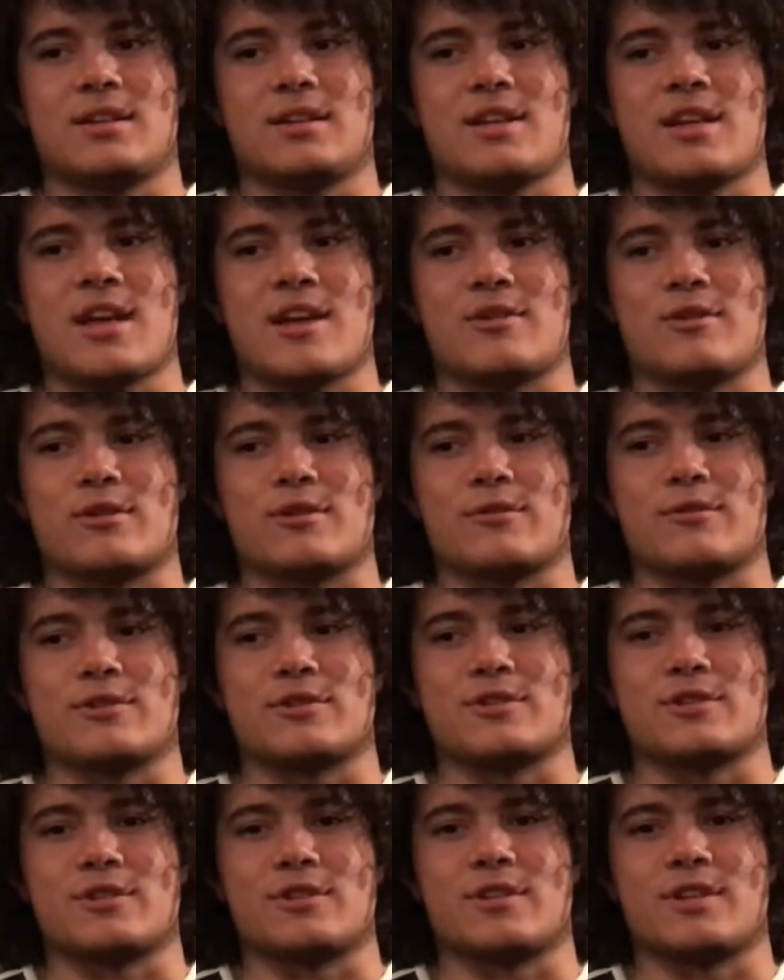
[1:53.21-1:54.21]
Kendrick for
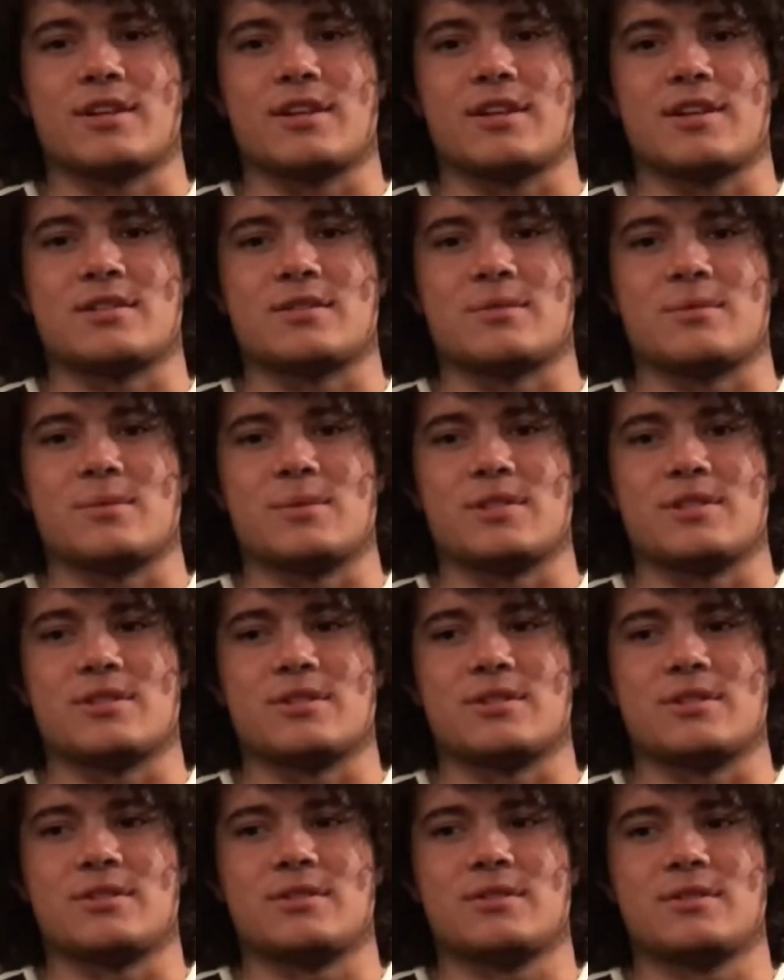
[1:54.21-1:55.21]
sure. That guy's a
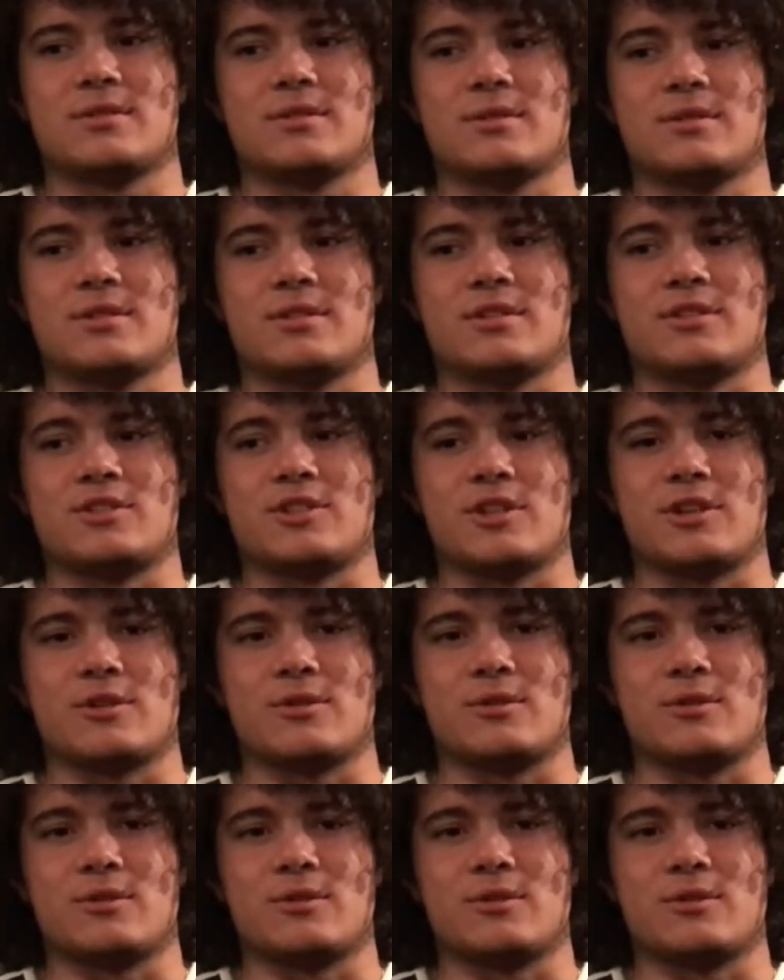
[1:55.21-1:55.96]
wizard. J.